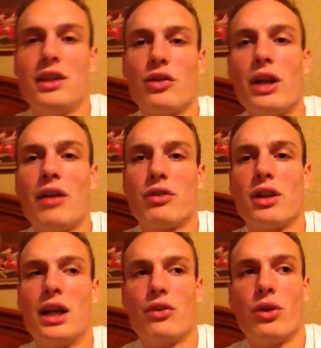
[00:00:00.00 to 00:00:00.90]
doesn't have to
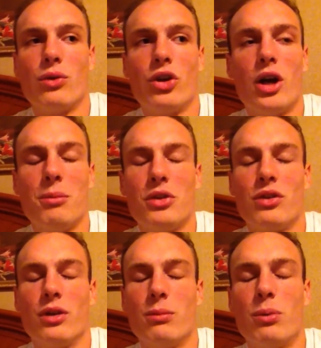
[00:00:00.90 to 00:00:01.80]
last the whole time.
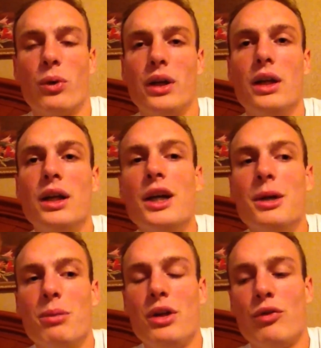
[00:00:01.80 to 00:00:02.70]
That's not the point.
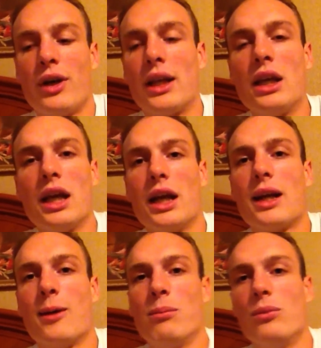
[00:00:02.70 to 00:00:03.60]
But if I can
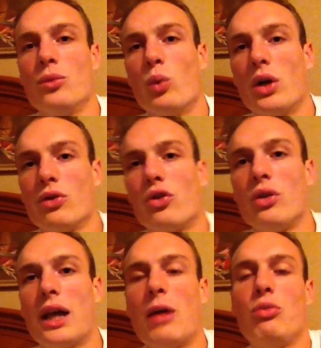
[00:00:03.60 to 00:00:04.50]
get one or two
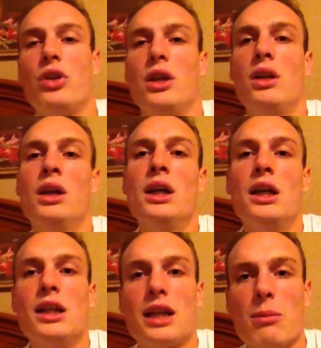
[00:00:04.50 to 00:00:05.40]
laps in,
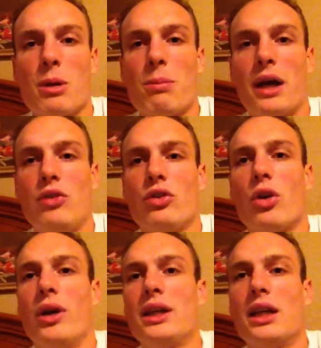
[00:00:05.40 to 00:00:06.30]
get my pace
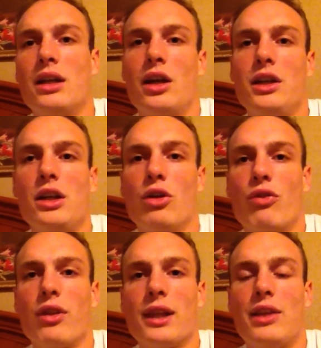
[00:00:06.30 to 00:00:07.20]
going, get an idea
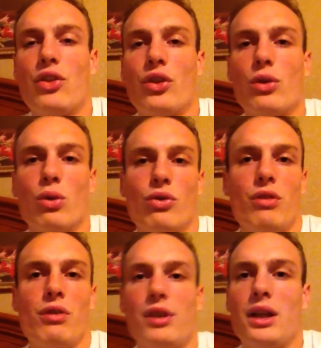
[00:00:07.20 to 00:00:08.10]
of the length of the course,
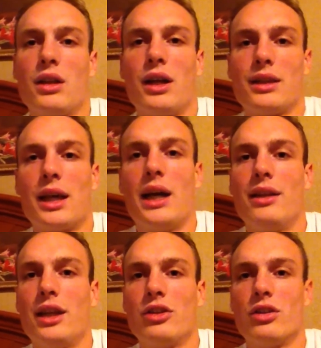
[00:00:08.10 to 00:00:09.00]
everything like
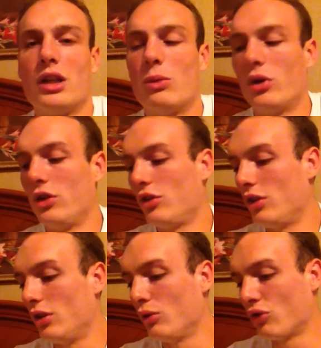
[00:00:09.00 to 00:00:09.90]
that, that's all I want it to
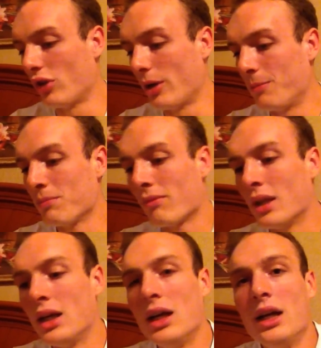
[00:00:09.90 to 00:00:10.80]
do. So
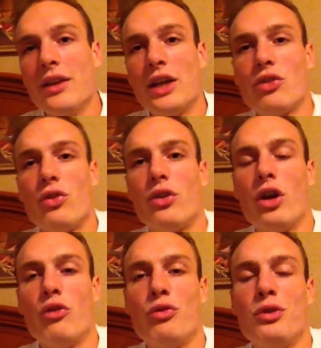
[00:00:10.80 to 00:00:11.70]
that's just an
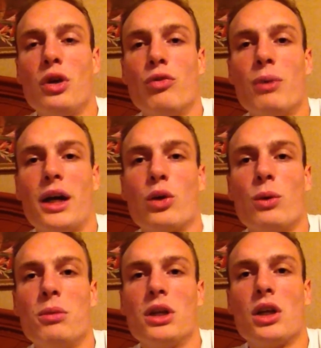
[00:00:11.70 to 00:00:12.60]
overview of my
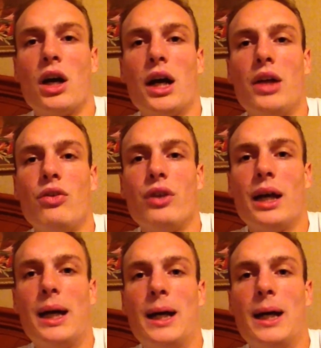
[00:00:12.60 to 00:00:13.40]
equipment, guys.